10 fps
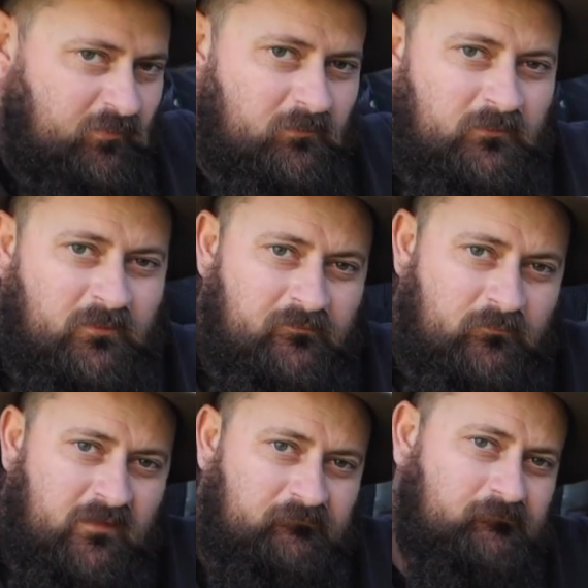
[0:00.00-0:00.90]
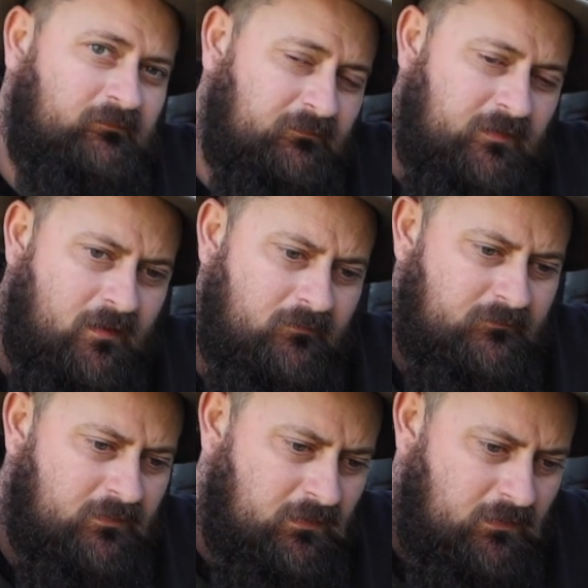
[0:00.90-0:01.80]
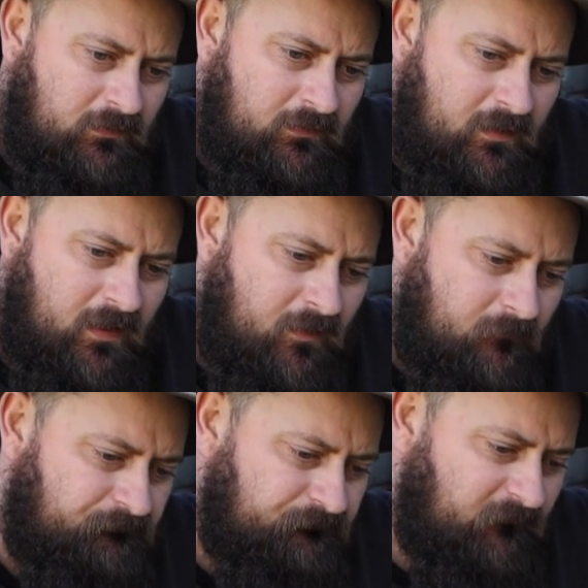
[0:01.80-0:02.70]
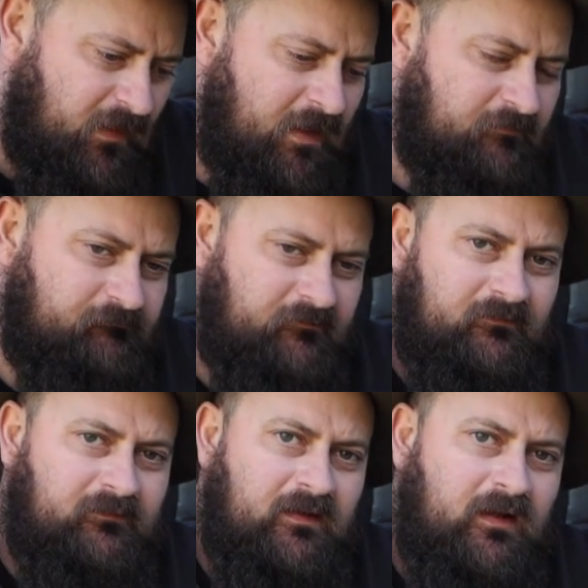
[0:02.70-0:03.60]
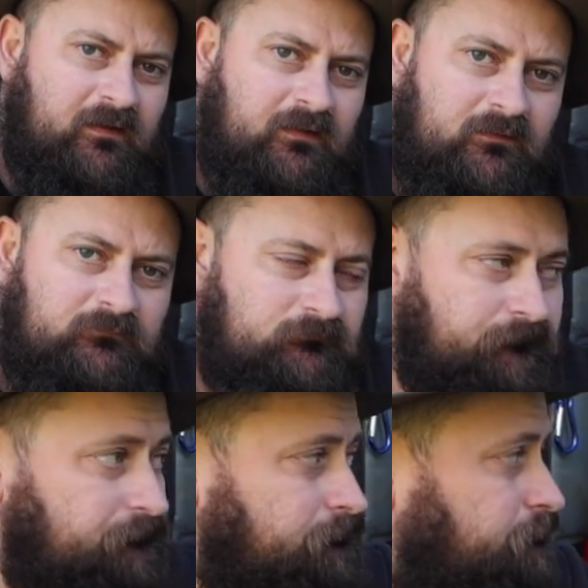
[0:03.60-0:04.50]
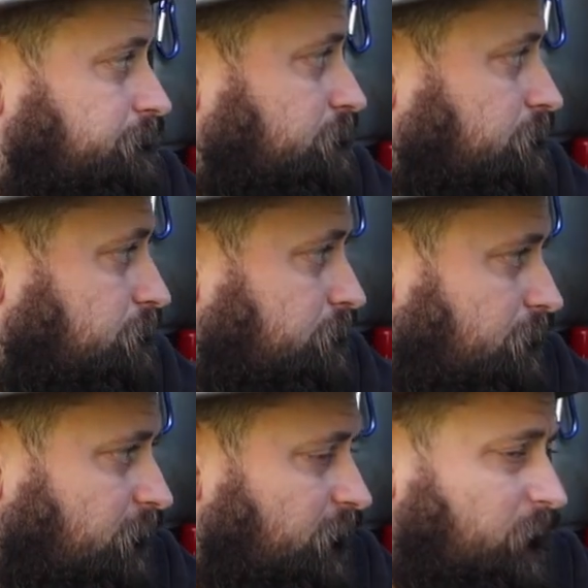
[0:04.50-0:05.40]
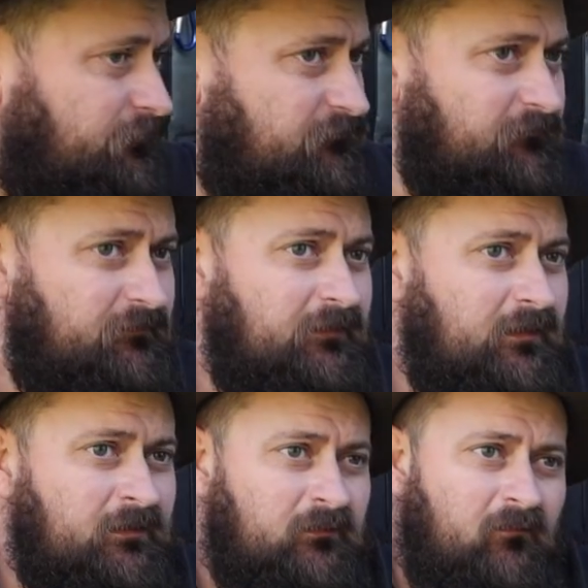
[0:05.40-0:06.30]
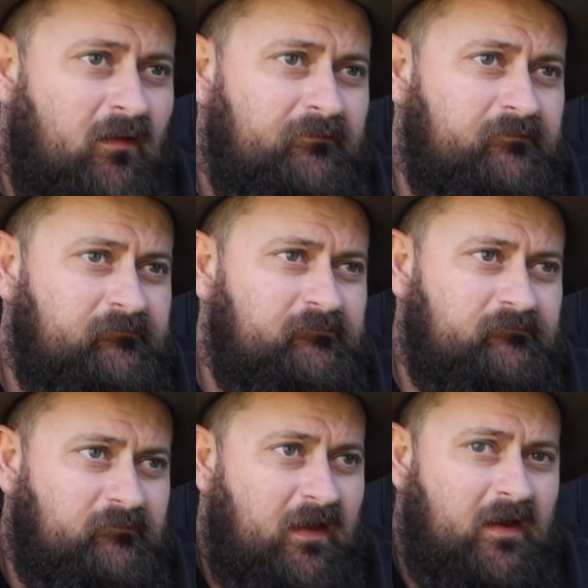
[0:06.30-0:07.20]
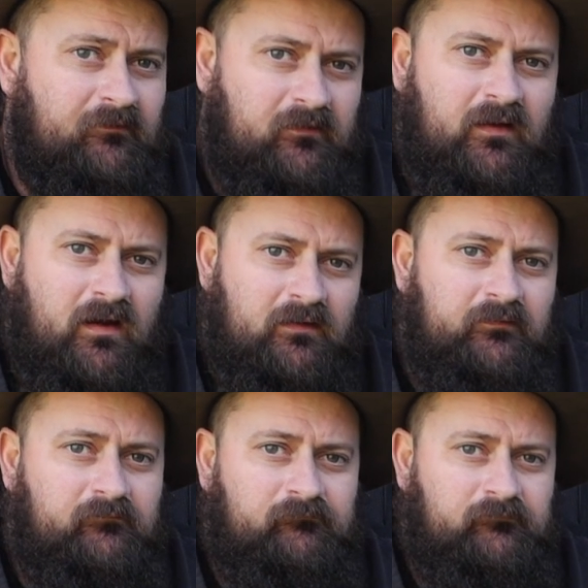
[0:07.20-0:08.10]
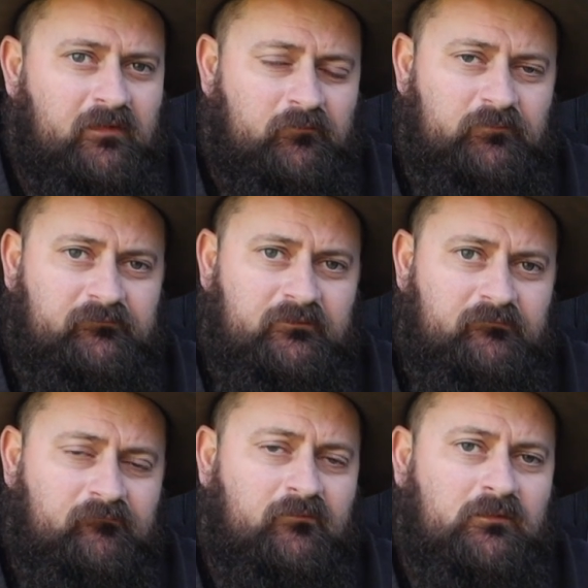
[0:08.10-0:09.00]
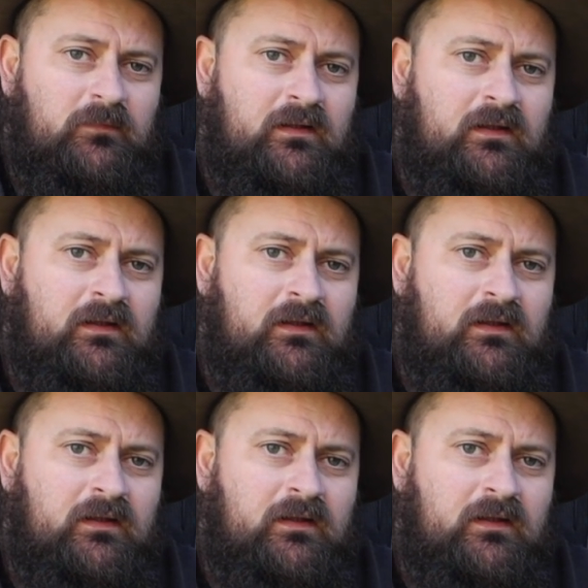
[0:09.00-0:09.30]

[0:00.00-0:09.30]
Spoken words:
probably worth mentioning that how you see the car now, with everything in it like this is how the car is 100% of the time.